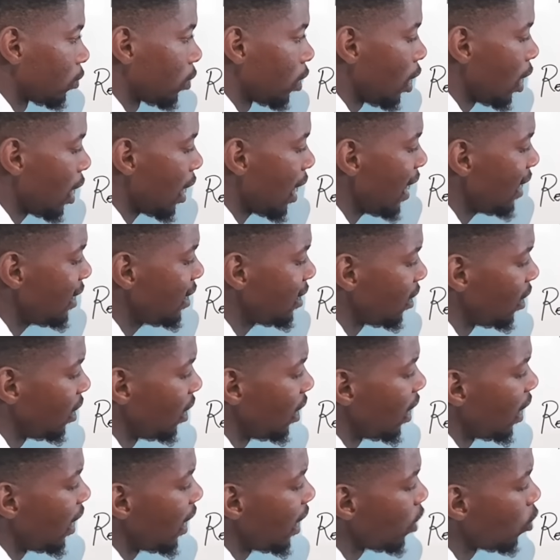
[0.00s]
right,
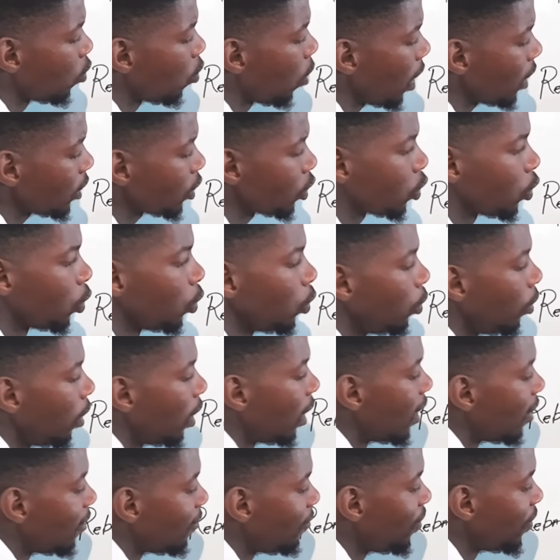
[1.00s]
equals to
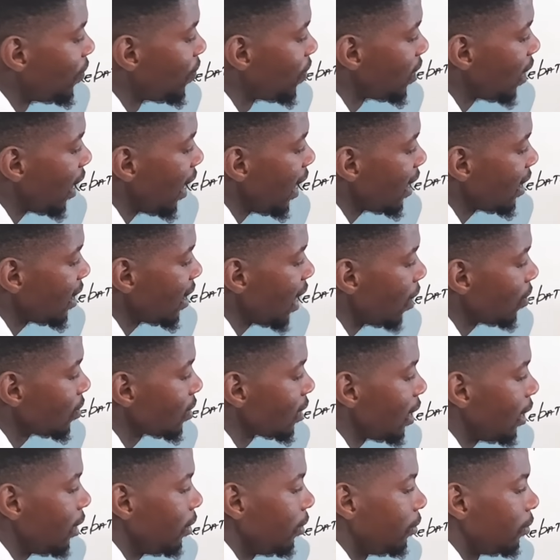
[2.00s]
fifty-eight
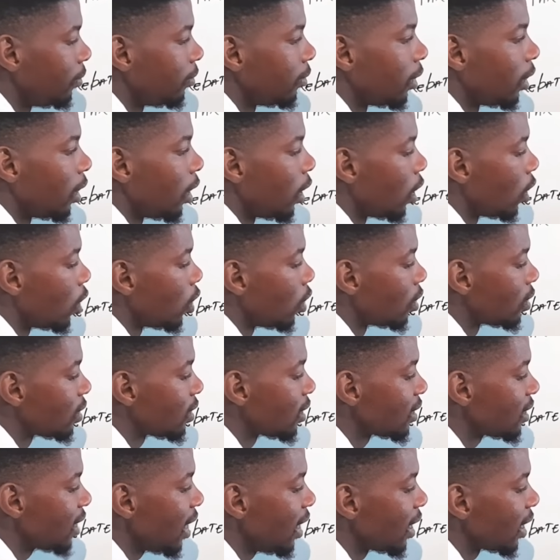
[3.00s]
thousand
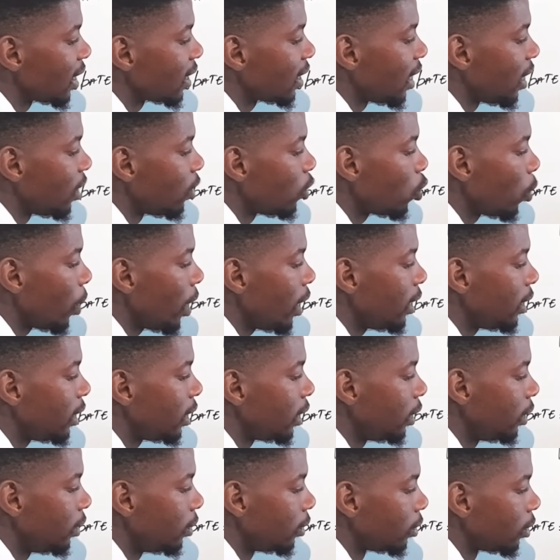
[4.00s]
six hundred
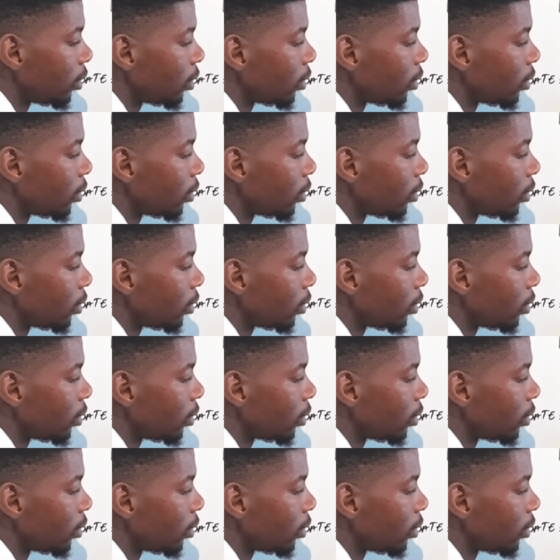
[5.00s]
twenty